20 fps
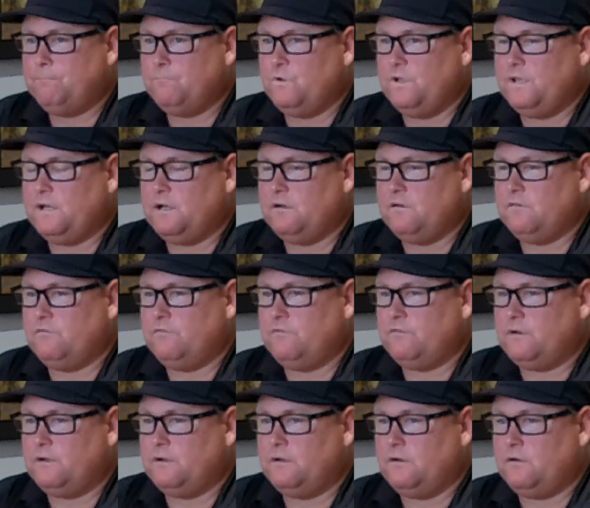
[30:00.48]
We have
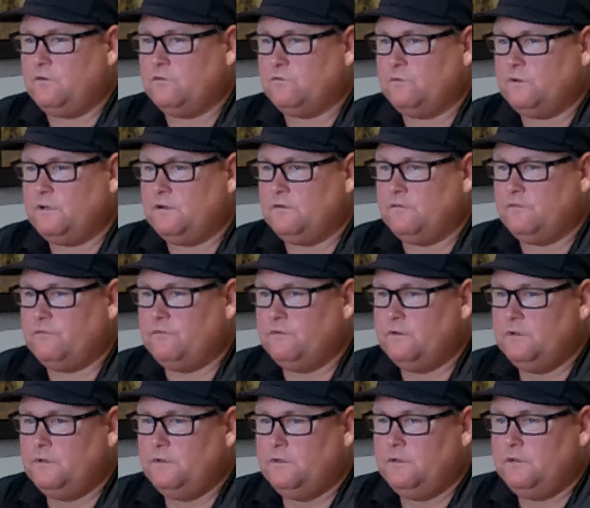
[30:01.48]
also have
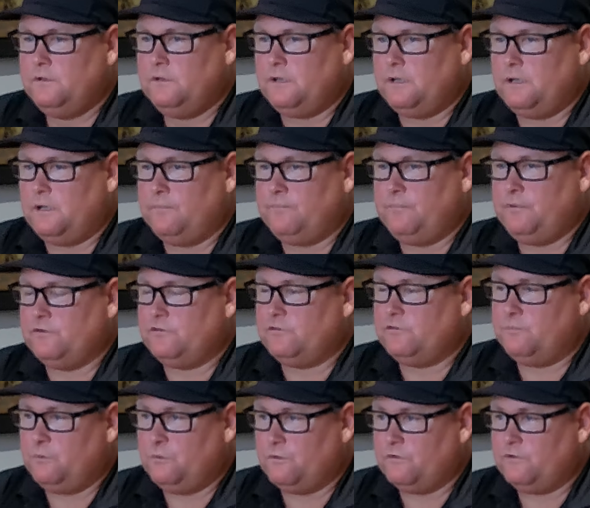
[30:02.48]
a peer
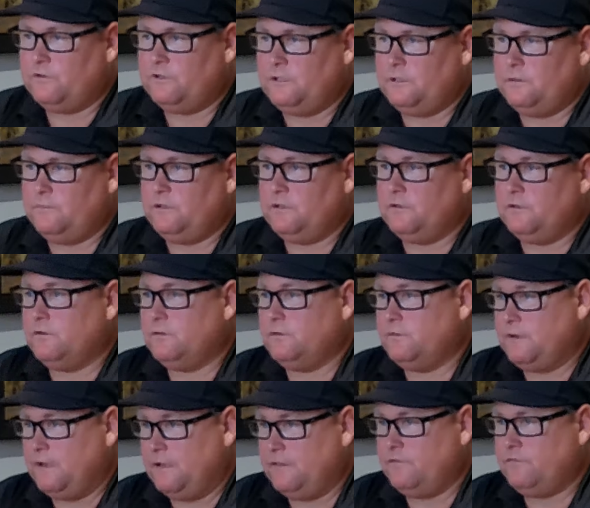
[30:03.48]
support team
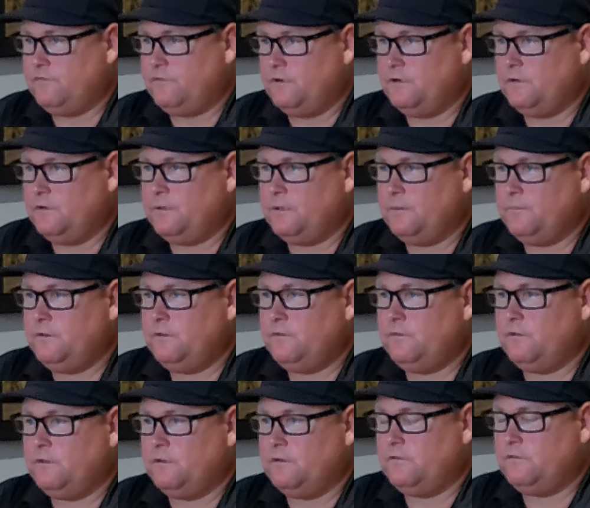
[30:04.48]
here at the fire
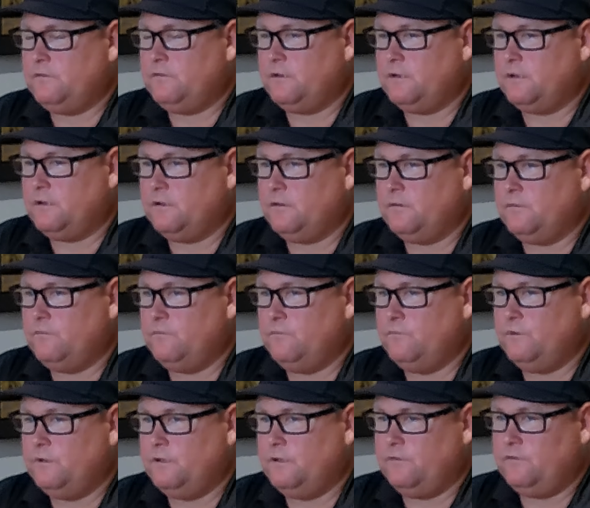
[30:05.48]
department that
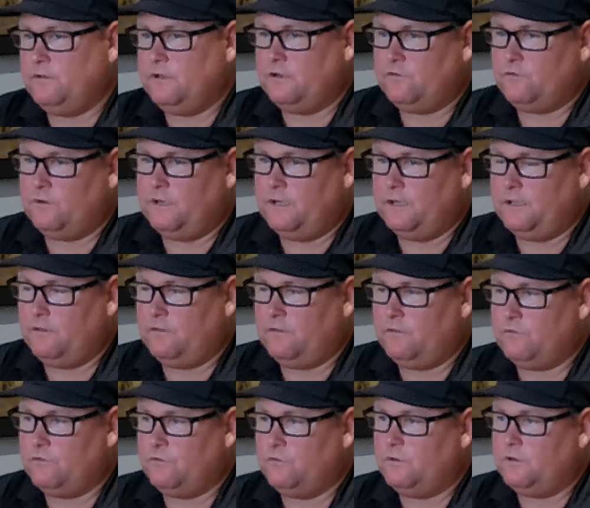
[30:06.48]
we got training
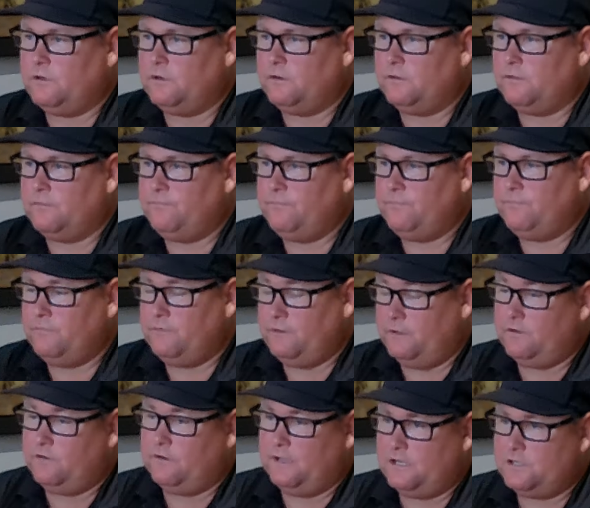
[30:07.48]
through
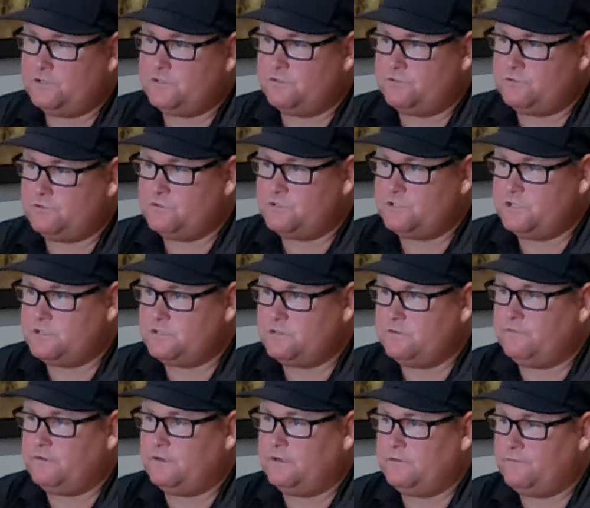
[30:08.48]
the International
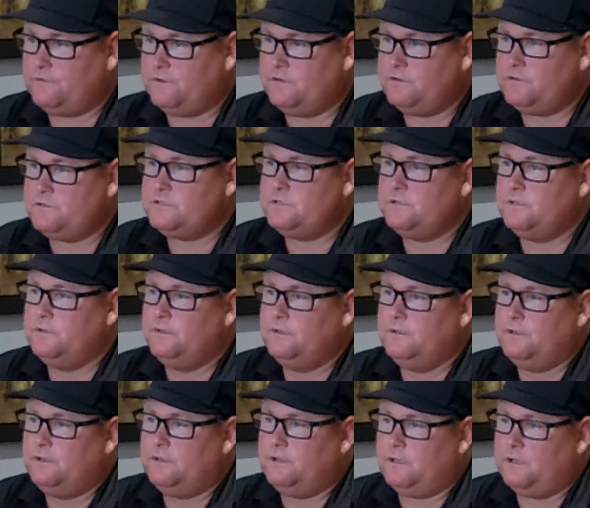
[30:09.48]
Association of Firefighters.
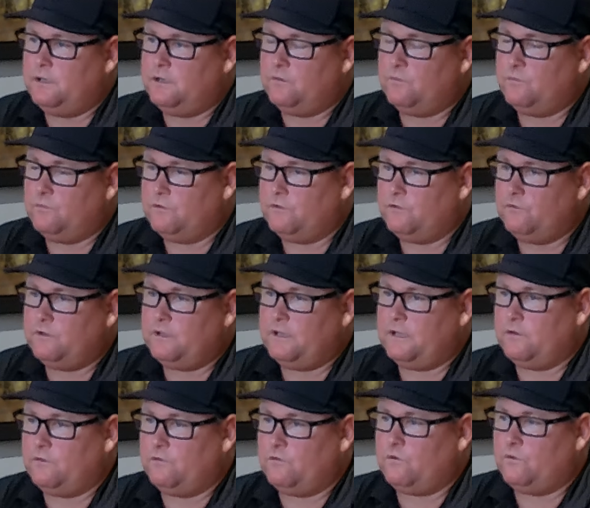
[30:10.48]
We're
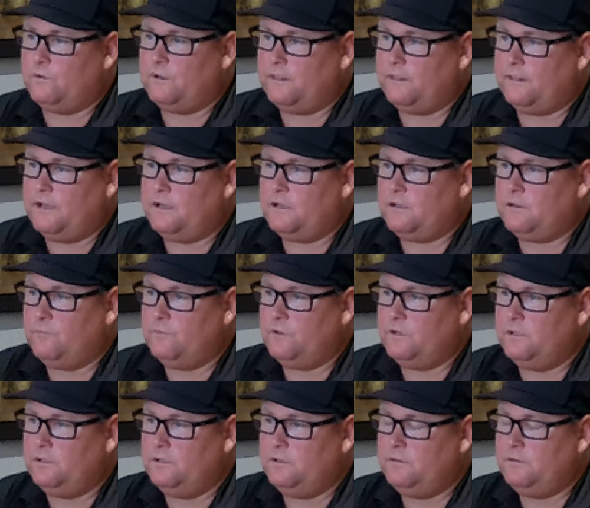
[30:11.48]
kind of growing that
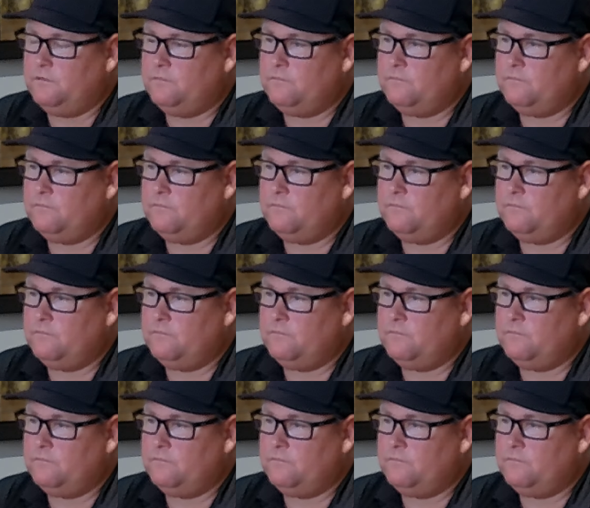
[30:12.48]
committee,